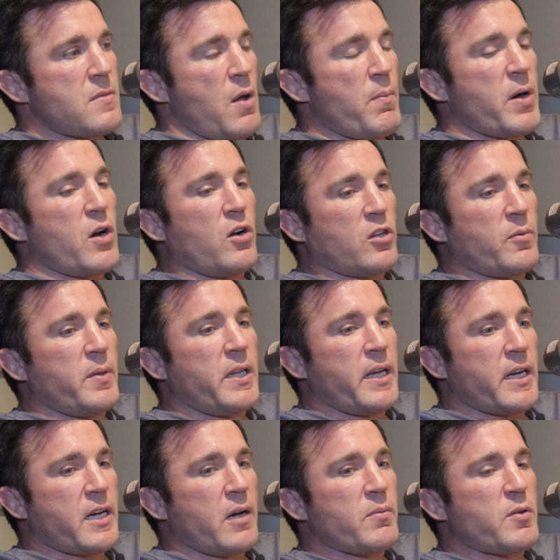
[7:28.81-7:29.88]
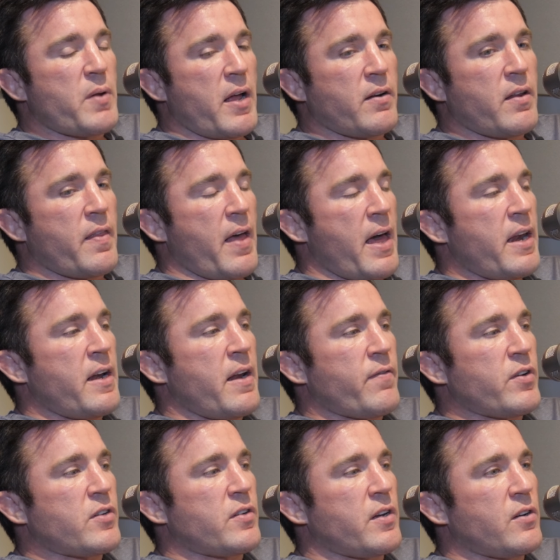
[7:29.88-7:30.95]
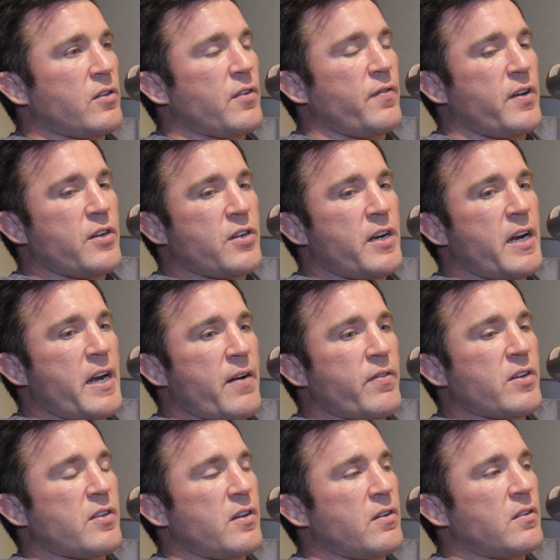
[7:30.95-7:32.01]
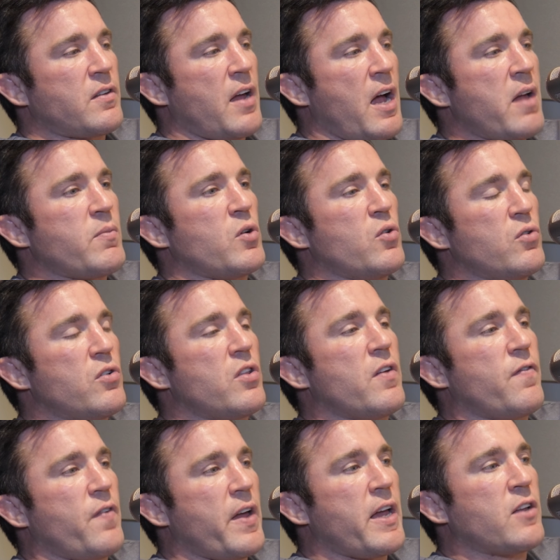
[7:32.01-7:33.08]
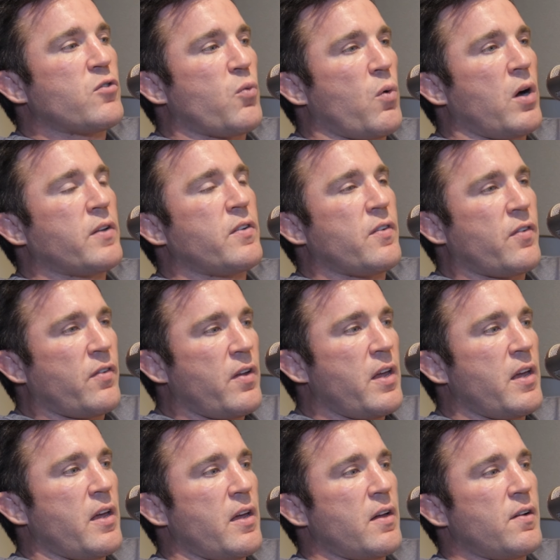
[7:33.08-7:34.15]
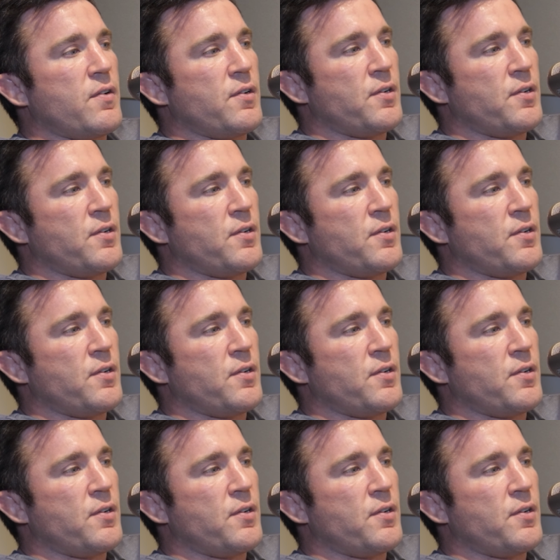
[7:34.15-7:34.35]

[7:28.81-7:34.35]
But ultimately, it comes down to that in every single division at every single time. Who do the fans want to see?